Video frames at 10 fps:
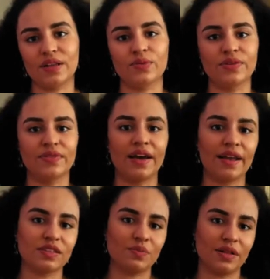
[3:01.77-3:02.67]
with that
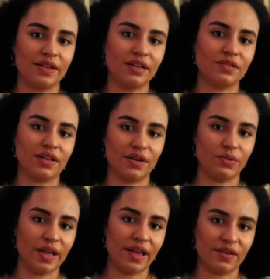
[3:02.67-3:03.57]
explanation that you
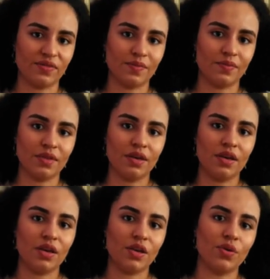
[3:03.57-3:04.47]
gave,
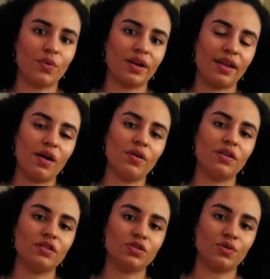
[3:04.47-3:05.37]
you are now going
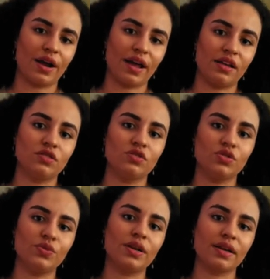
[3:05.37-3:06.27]
to try to do
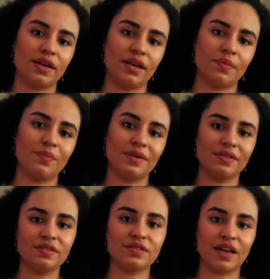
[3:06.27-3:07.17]
it again, but
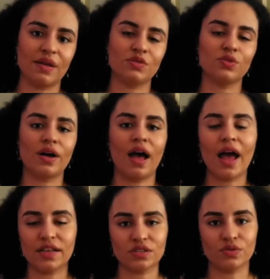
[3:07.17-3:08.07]
this time to a
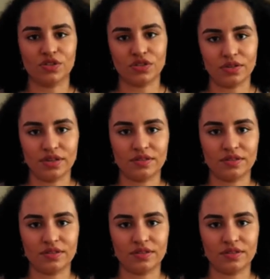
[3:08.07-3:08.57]
high school student.